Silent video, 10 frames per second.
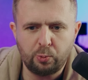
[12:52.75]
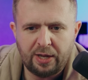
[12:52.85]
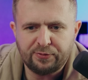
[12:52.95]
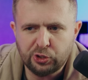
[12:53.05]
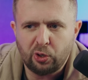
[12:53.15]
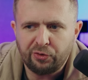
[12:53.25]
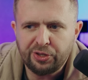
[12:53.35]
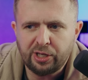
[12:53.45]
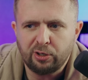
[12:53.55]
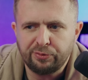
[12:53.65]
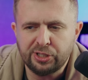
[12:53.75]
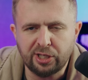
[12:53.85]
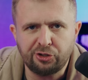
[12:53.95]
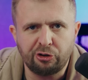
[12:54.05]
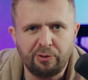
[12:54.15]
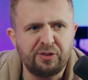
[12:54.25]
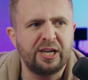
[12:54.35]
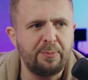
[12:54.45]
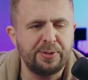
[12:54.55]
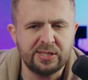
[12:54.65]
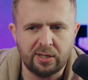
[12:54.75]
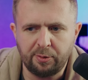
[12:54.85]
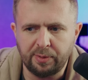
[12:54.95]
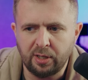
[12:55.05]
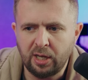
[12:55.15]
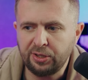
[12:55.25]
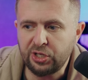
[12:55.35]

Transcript: We have sovereignty over this country. We have the Lebanese army.